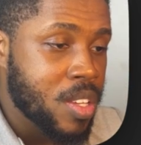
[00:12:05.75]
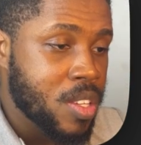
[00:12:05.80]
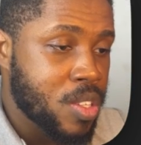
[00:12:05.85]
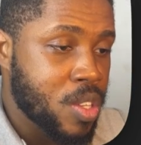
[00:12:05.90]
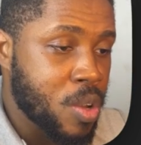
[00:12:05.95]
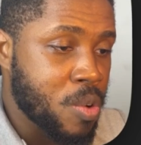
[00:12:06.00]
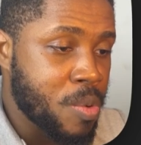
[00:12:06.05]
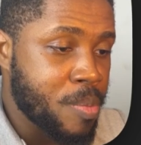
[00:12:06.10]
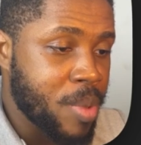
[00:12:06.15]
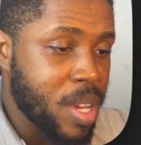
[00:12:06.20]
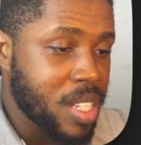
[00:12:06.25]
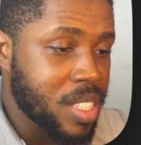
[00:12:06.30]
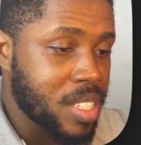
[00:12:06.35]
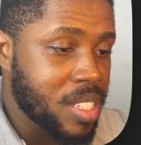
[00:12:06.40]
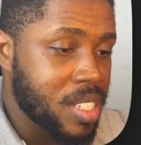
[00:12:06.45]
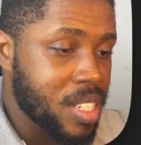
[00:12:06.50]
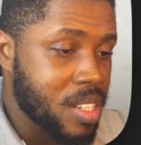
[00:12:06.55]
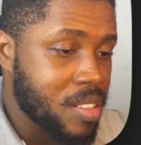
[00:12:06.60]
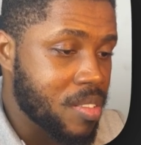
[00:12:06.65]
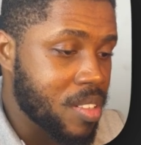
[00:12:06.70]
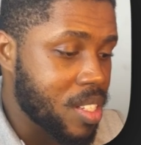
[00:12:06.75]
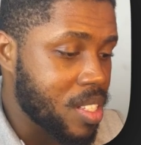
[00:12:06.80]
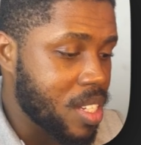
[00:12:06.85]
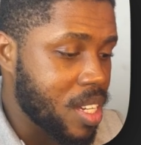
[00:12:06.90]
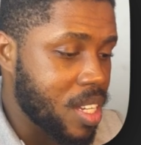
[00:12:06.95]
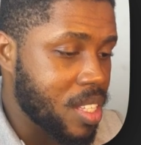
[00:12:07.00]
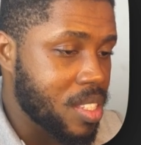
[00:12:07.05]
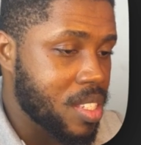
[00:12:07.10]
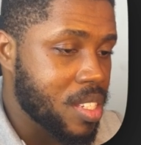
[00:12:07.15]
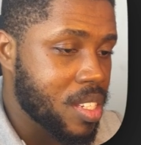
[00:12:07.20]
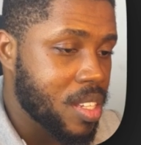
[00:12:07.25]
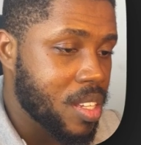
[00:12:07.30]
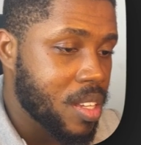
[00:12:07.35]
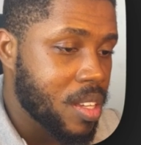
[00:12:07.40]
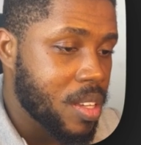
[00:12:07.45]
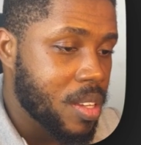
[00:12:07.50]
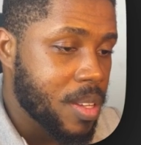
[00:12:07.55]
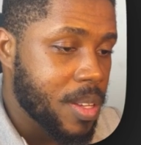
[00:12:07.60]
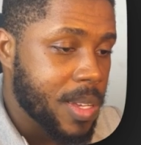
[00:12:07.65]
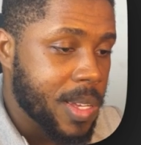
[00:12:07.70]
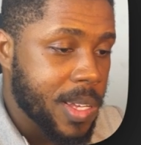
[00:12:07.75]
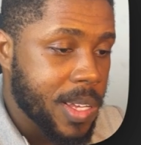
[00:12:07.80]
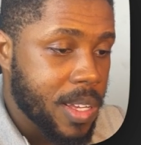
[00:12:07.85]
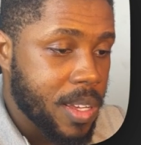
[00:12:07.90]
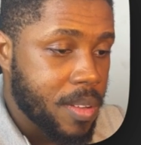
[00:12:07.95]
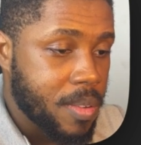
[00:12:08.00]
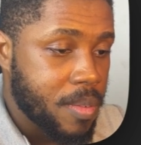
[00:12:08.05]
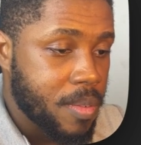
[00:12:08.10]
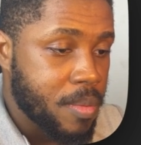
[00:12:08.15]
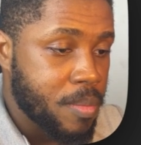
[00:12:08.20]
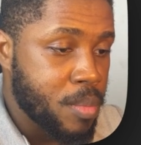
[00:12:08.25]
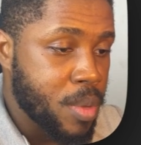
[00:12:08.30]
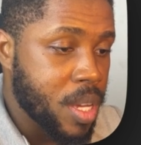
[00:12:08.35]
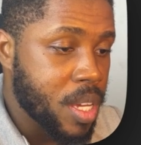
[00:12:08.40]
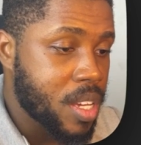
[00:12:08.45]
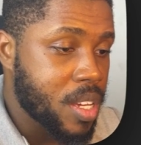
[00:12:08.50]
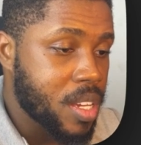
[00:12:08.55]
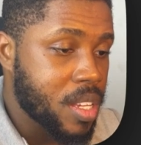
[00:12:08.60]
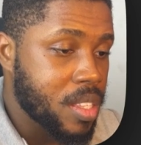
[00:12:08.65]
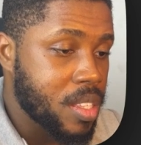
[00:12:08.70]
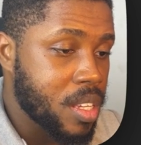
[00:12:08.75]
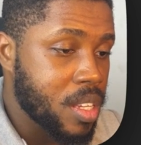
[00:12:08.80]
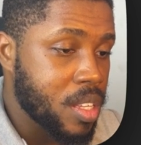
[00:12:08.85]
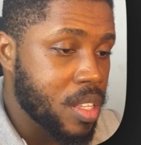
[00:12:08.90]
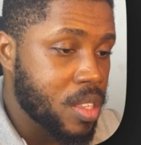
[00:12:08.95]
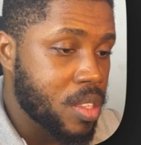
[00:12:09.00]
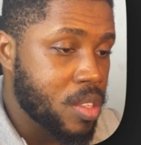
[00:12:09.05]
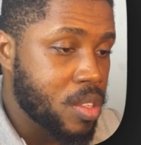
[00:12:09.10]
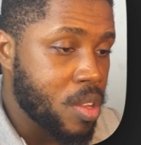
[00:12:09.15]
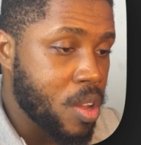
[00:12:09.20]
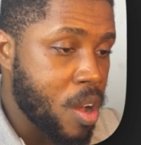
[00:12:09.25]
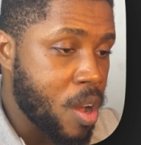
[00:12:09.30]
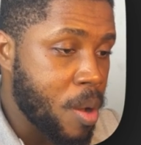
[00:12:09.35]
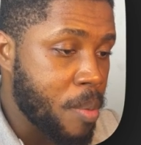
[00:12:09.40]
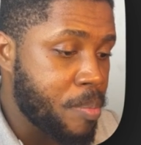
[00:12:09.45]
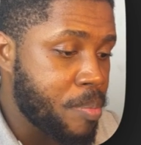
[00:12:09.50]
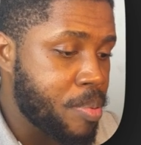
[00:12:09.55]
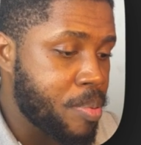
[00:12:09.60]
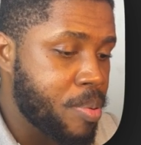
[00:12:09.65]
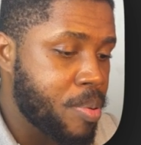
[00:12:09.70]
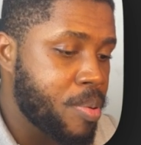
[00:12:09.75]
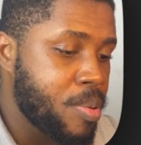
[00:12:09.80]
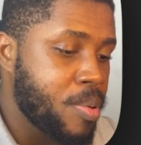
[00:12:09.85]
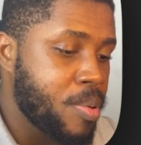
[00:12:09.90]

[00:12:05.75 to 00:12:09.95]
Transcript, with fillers: So we'll make this a gradient, make the top